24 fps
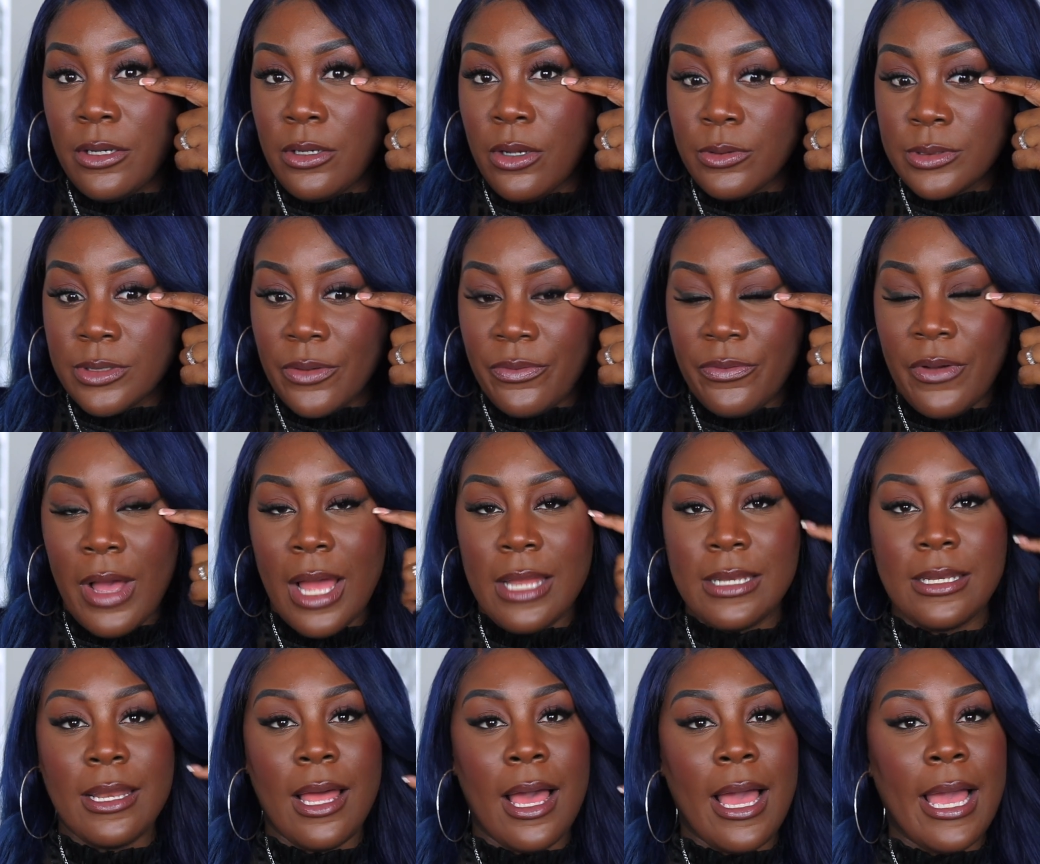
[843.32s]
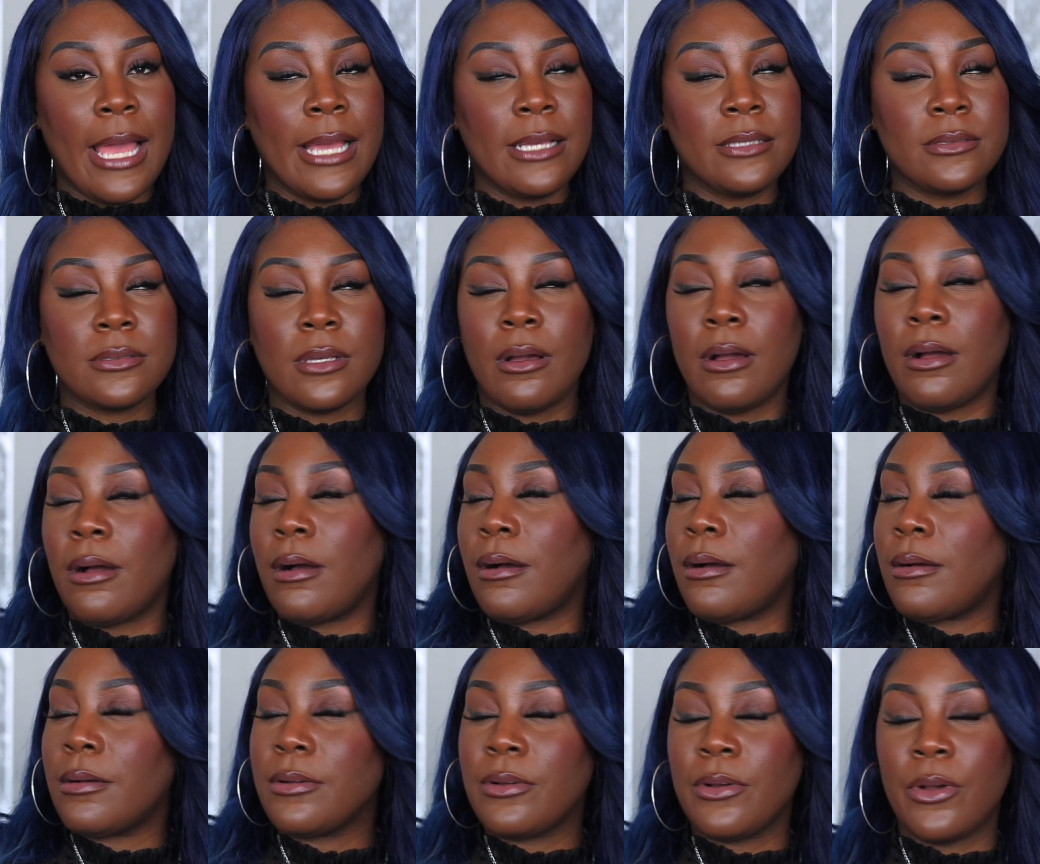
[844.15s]
loads of fine lines,
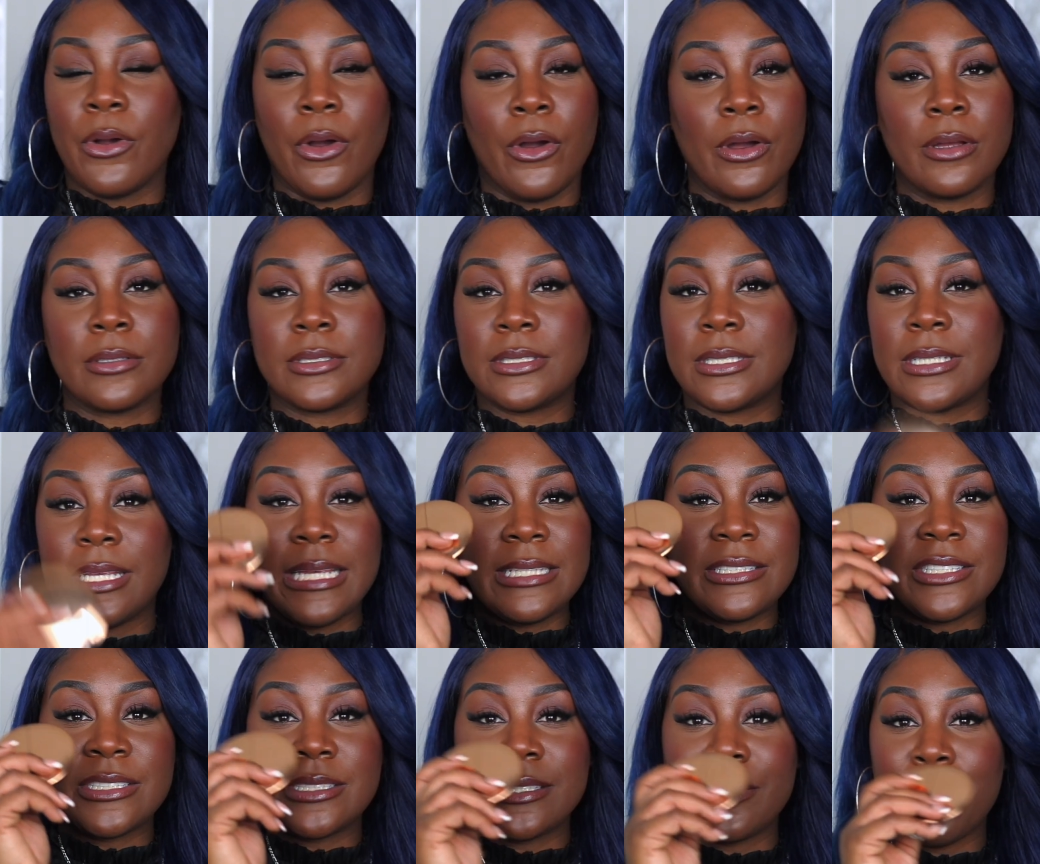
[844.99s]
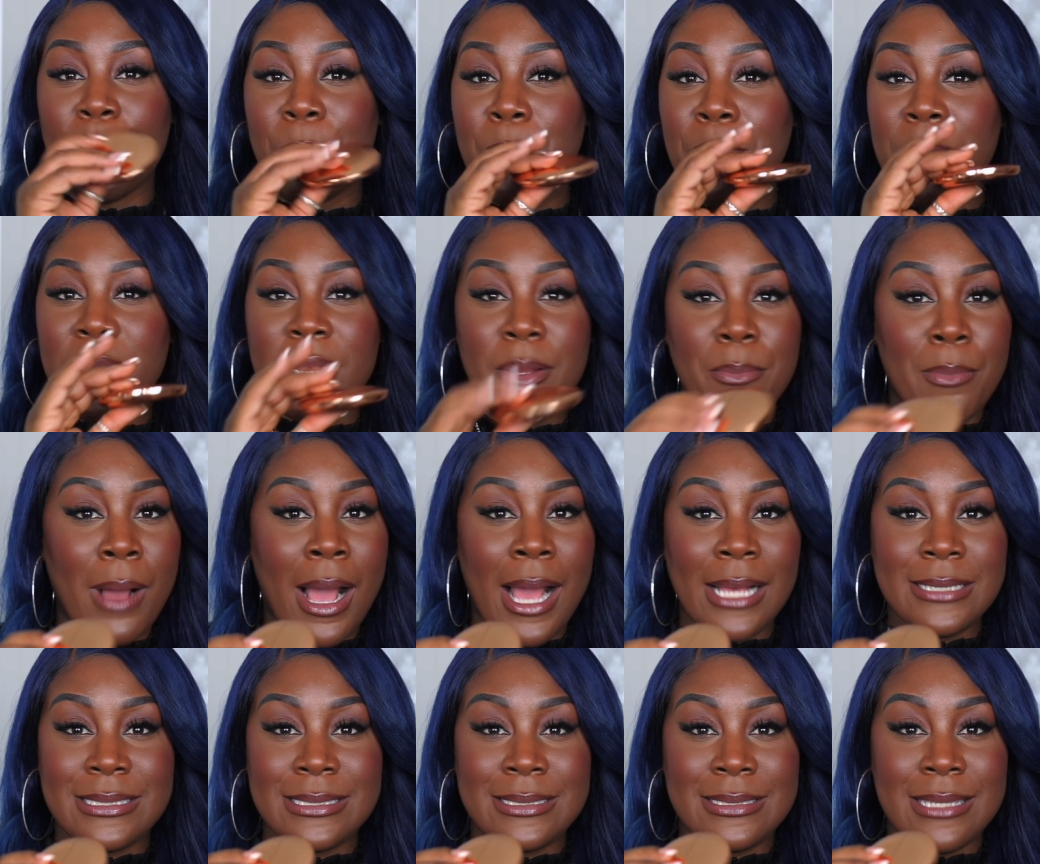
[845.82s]
oh God, it just
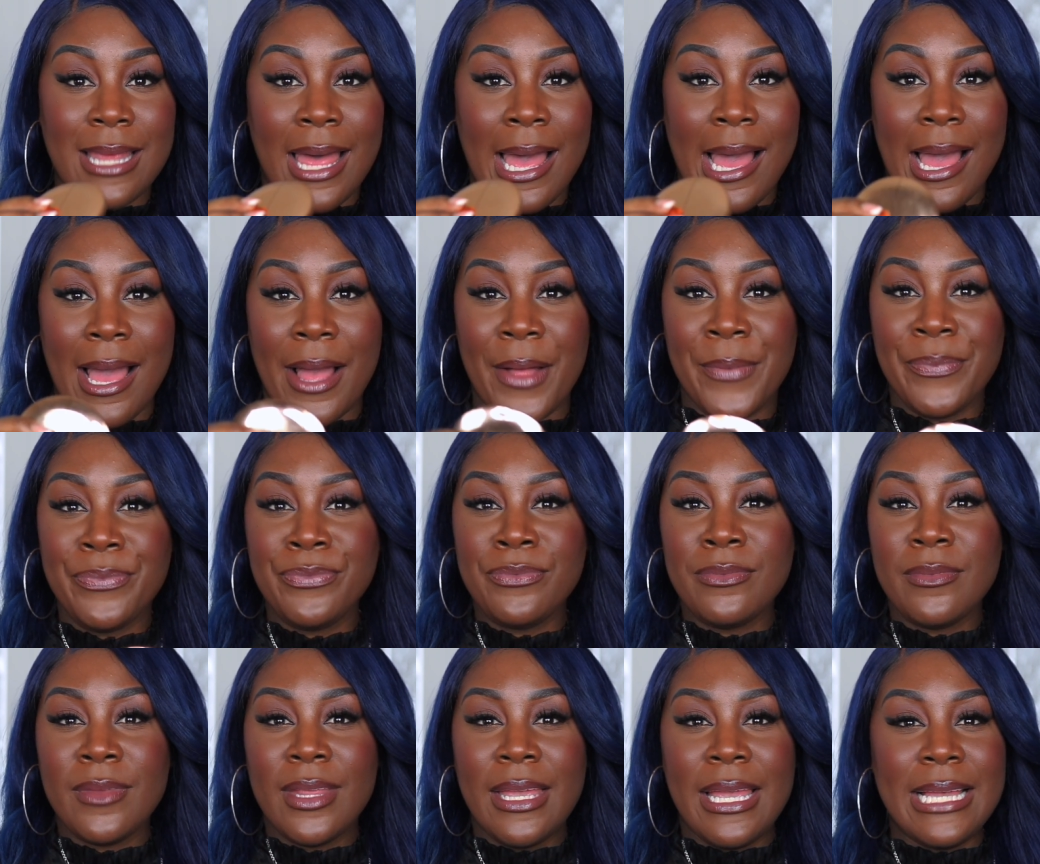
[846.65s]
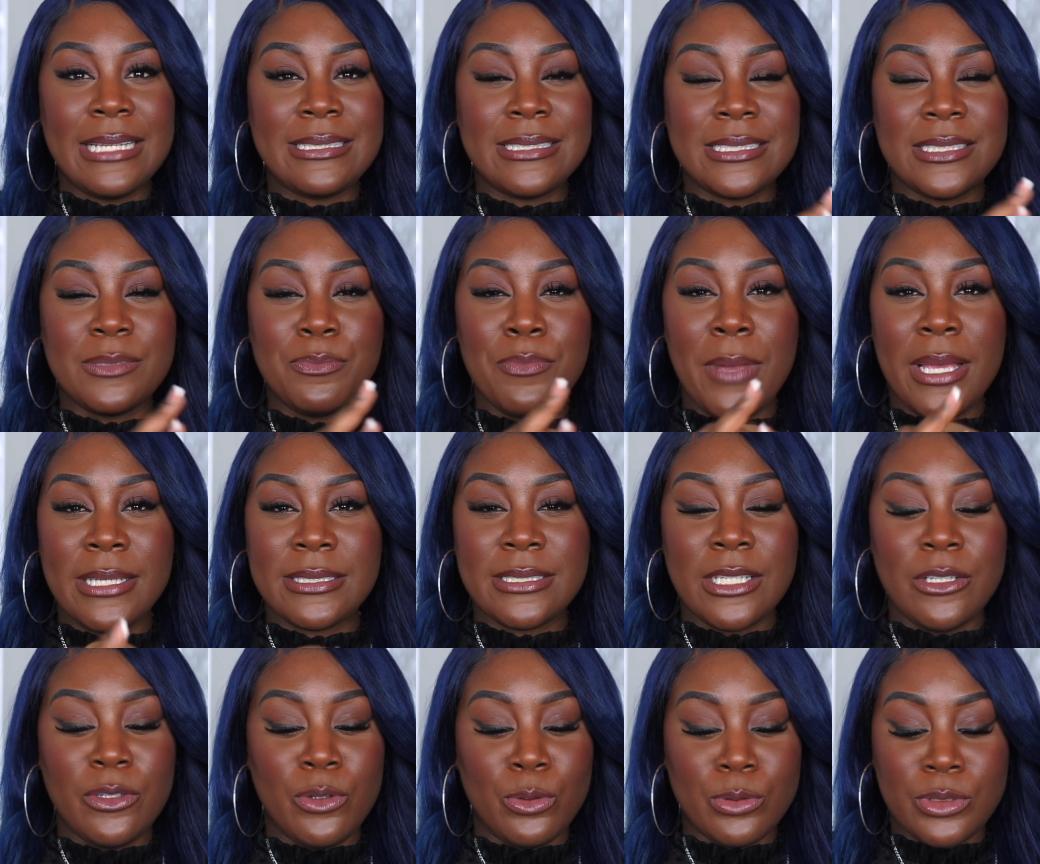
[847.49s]
minimizes that. It just
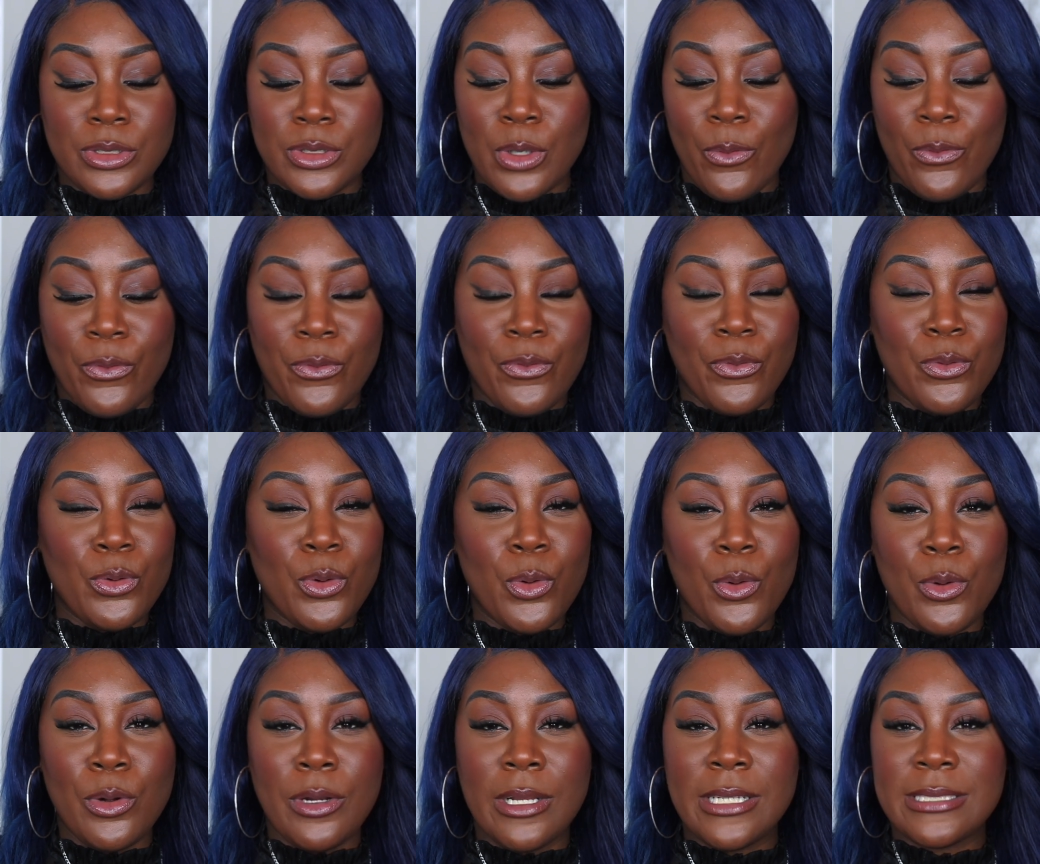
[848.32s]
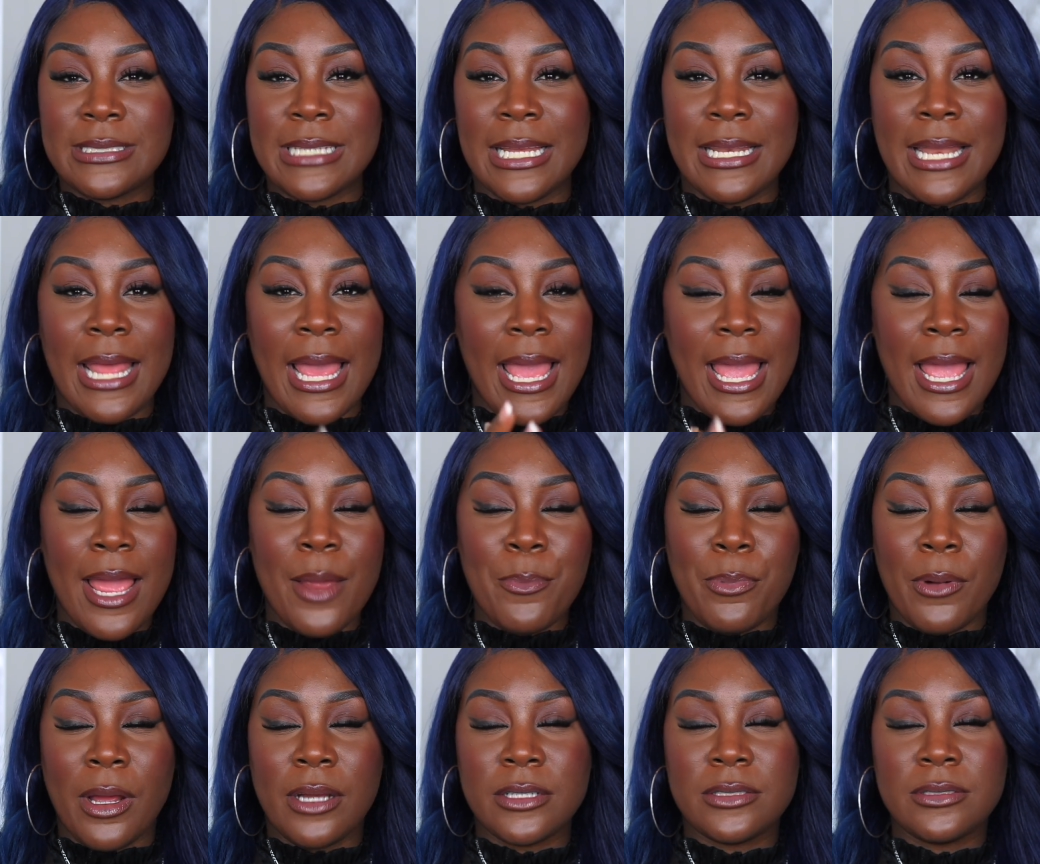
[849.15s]
makes it look so flawless and
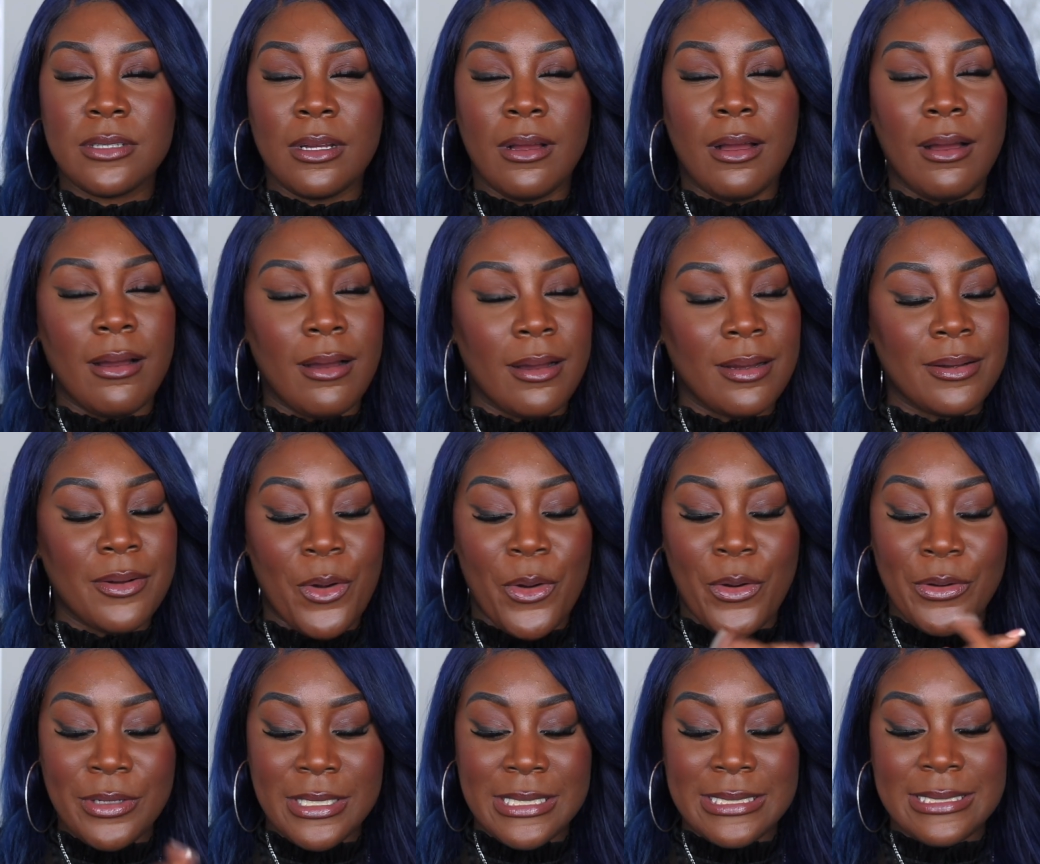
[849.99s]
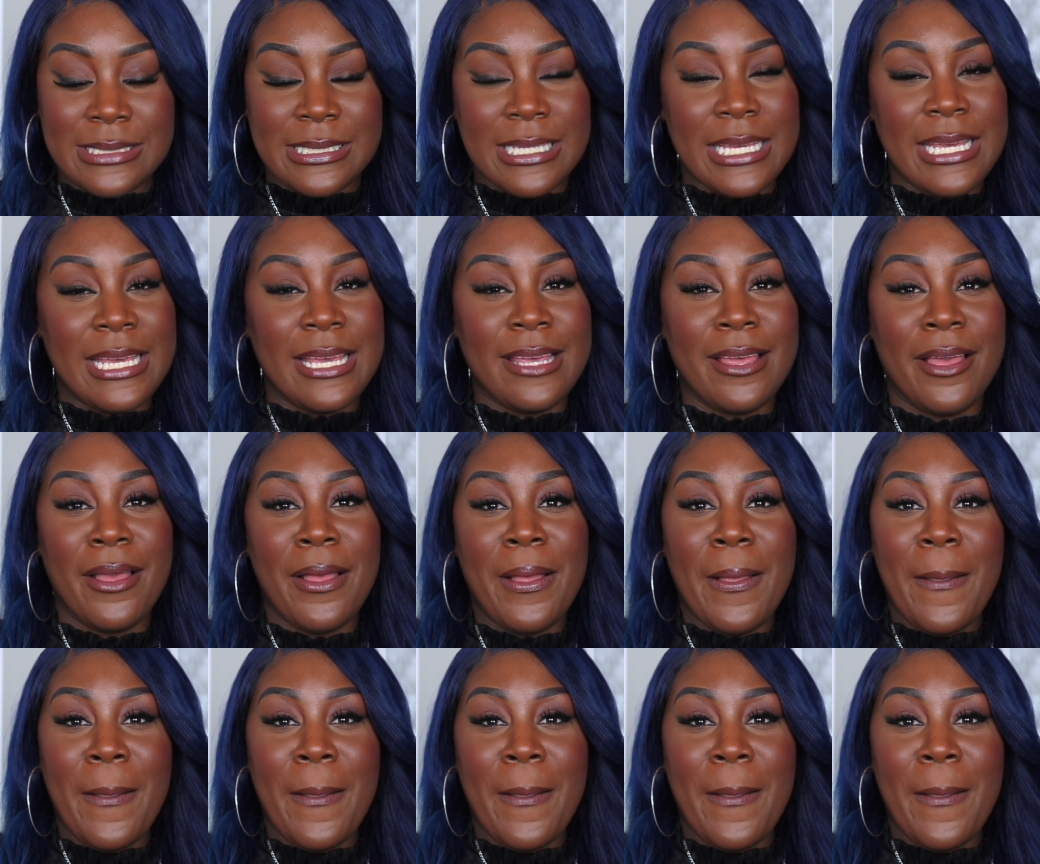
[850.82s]
airbrush. Oh, honestly,